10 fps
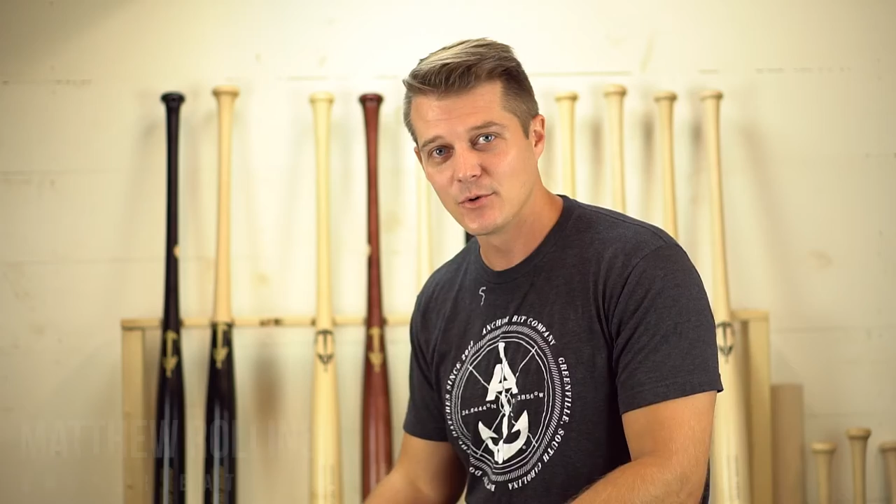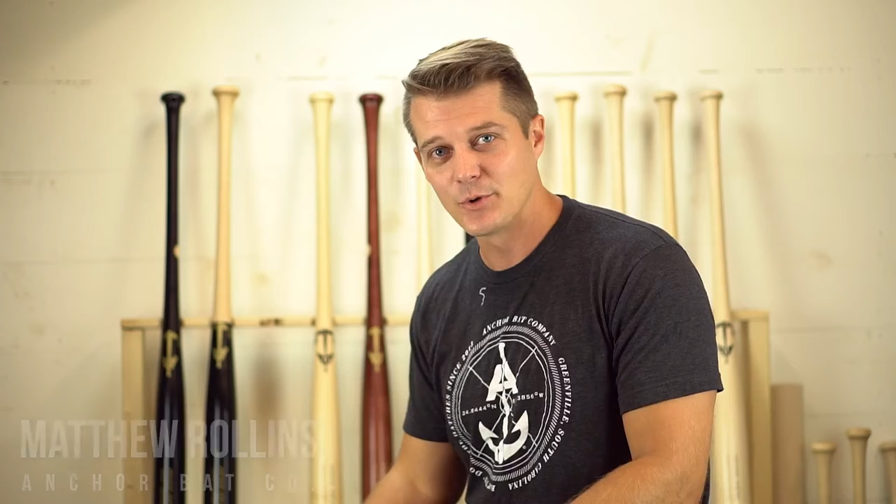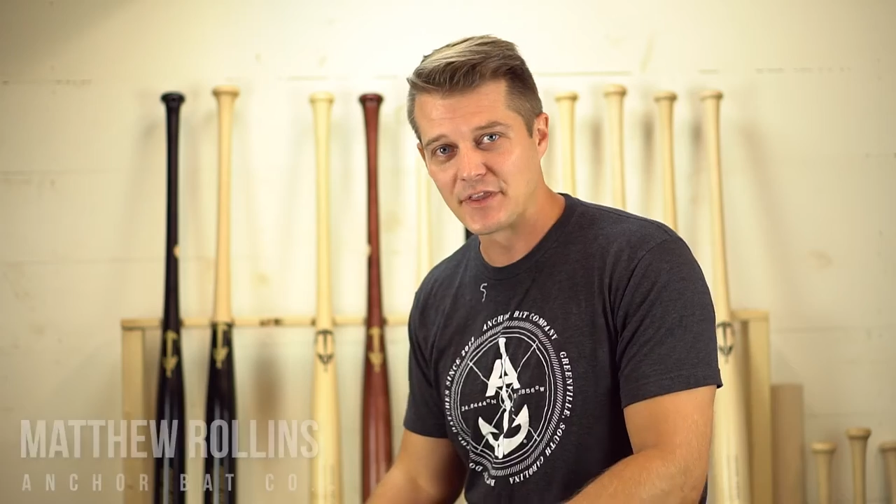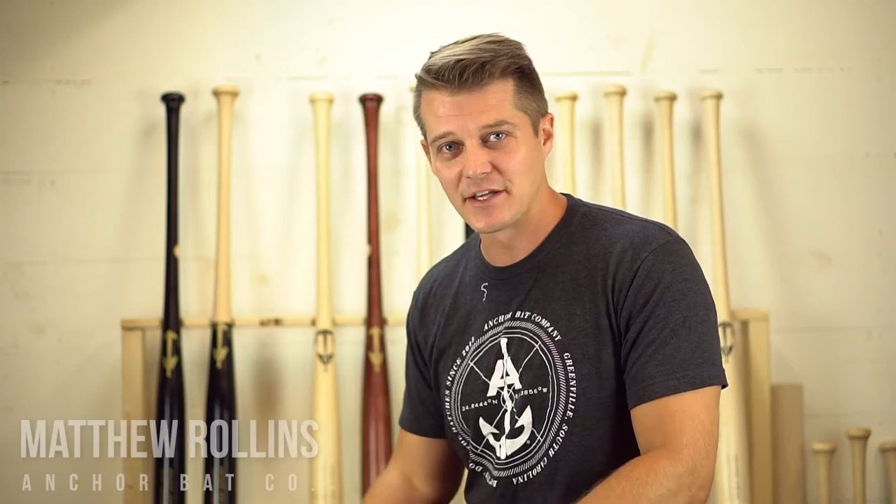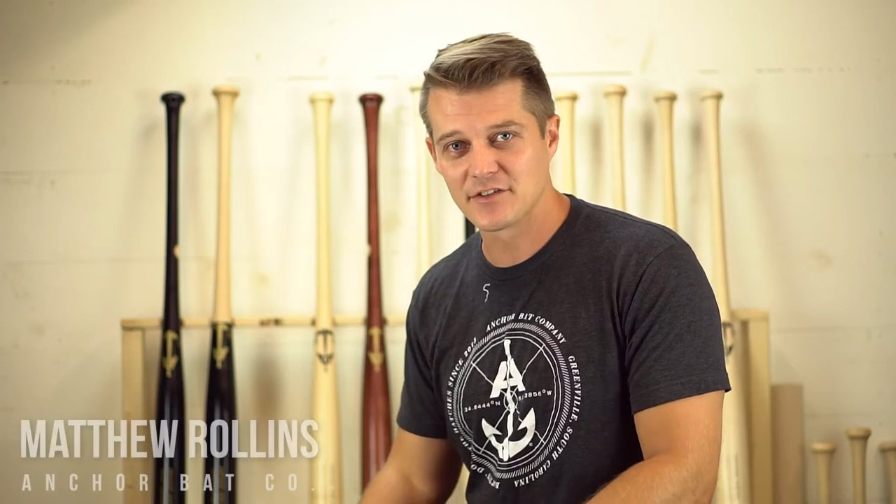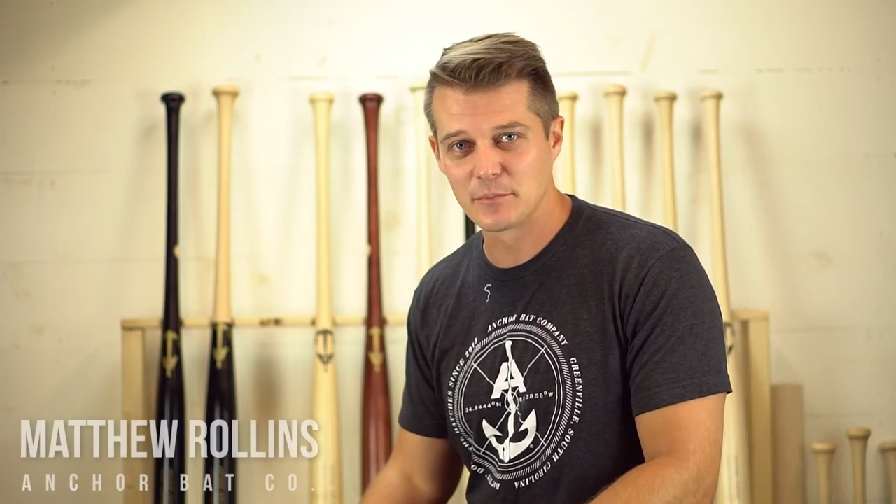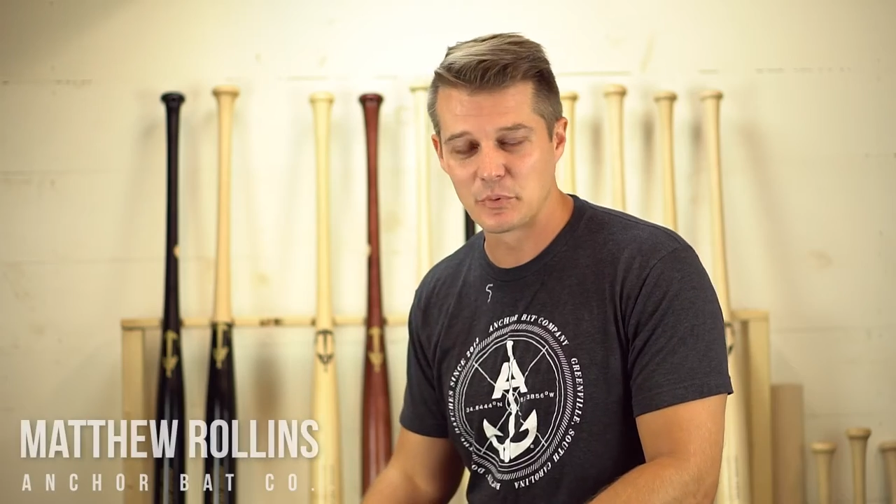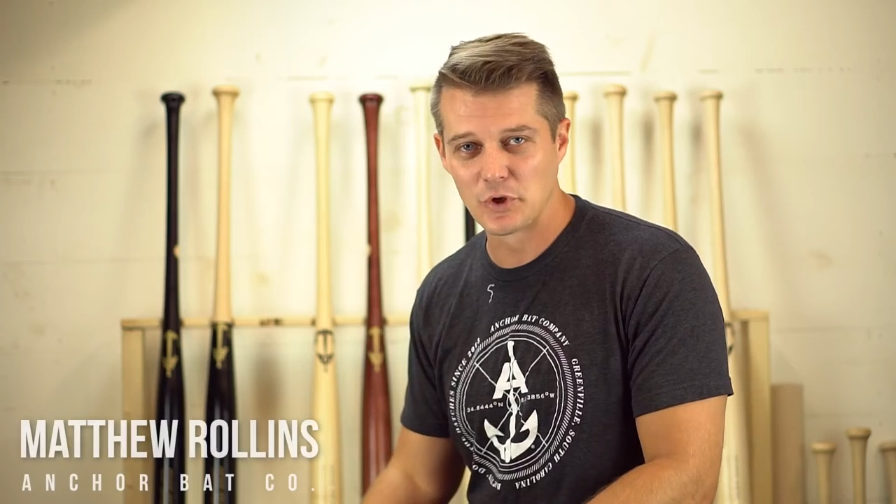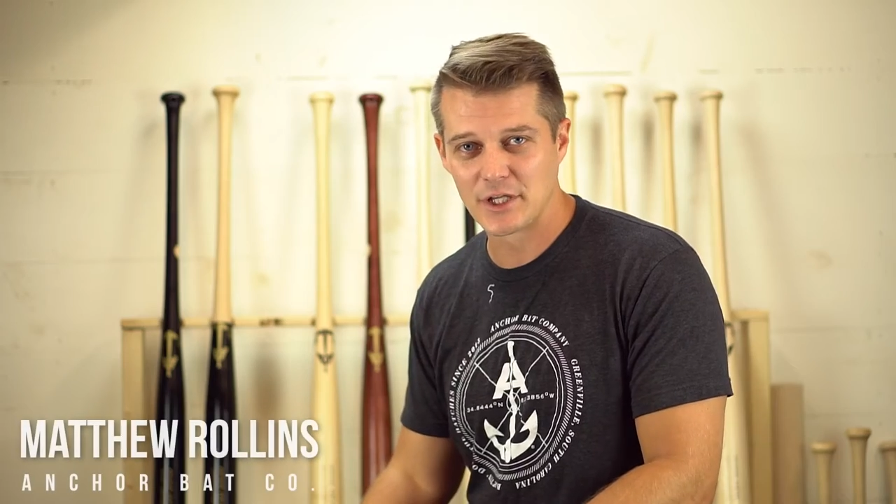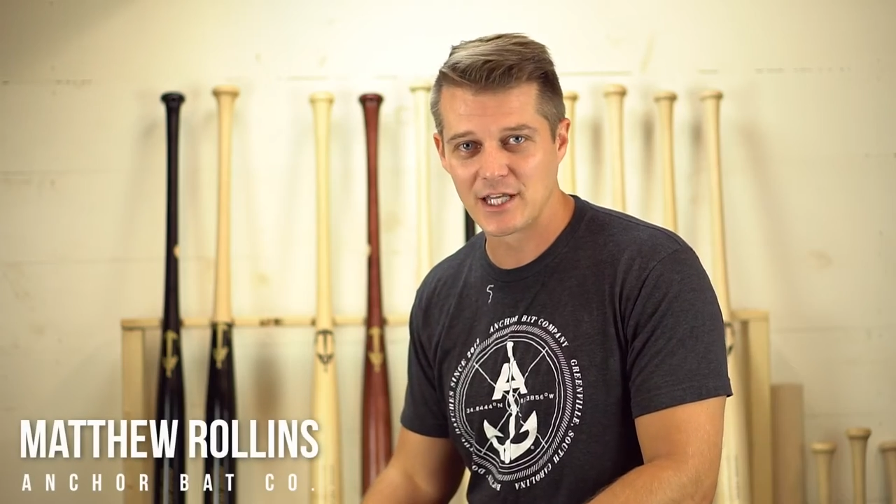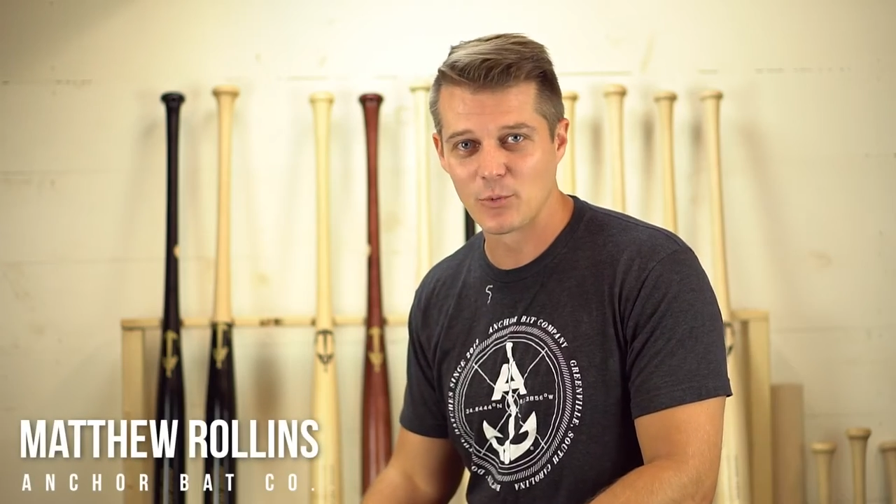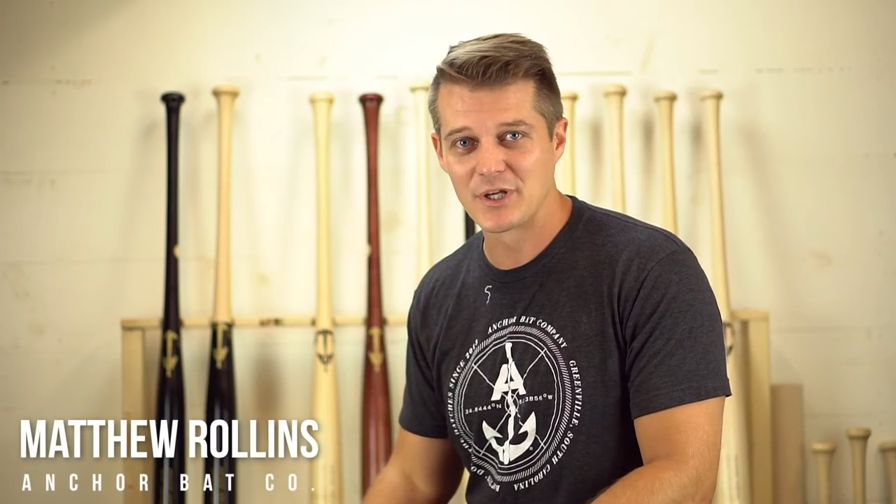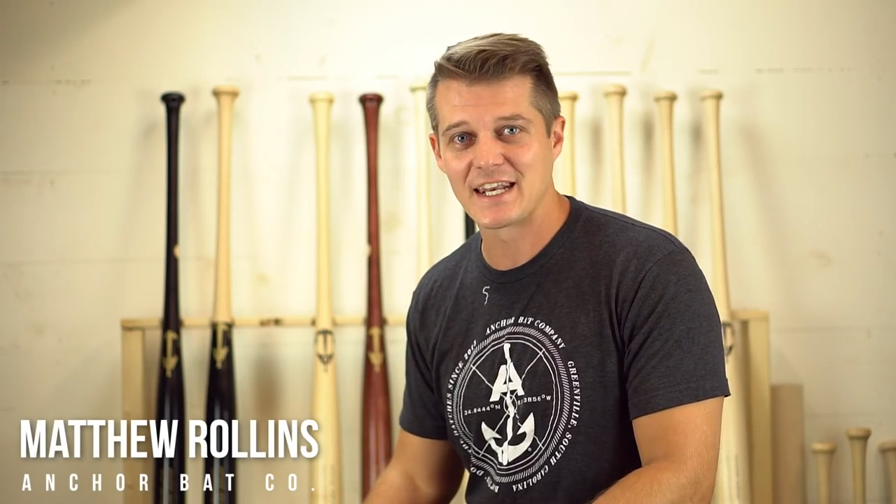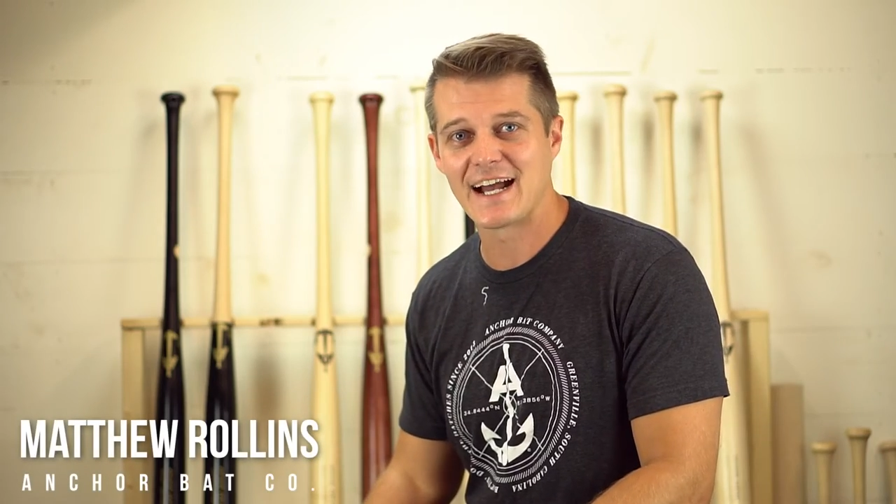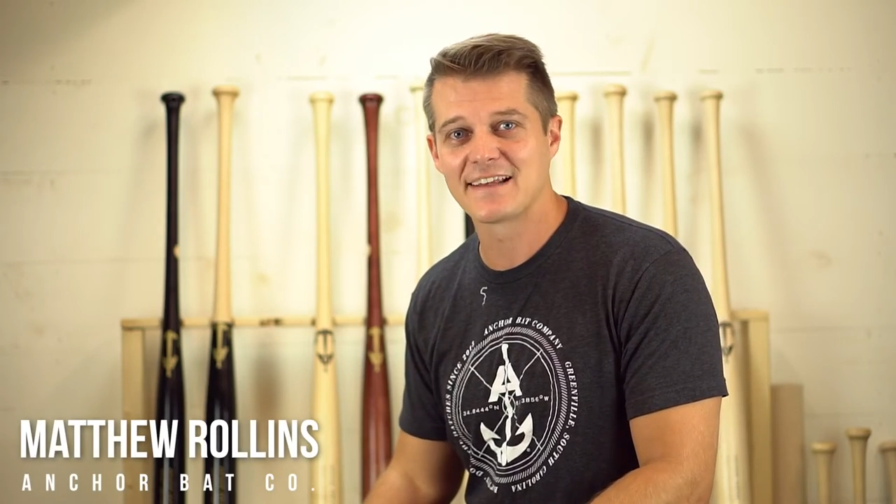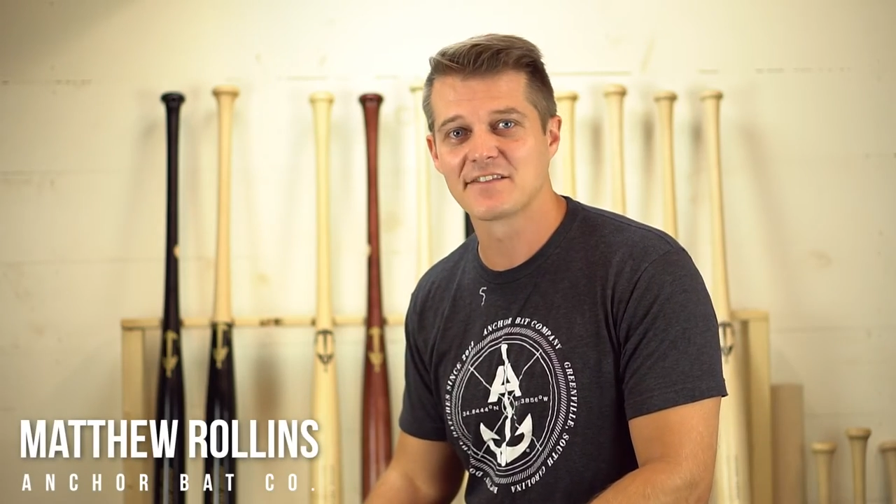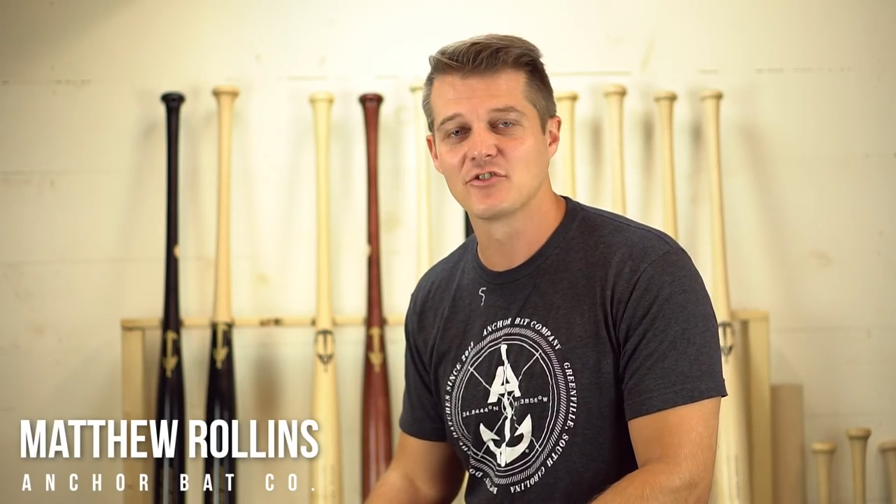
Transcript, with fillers: we think it's important and we get asked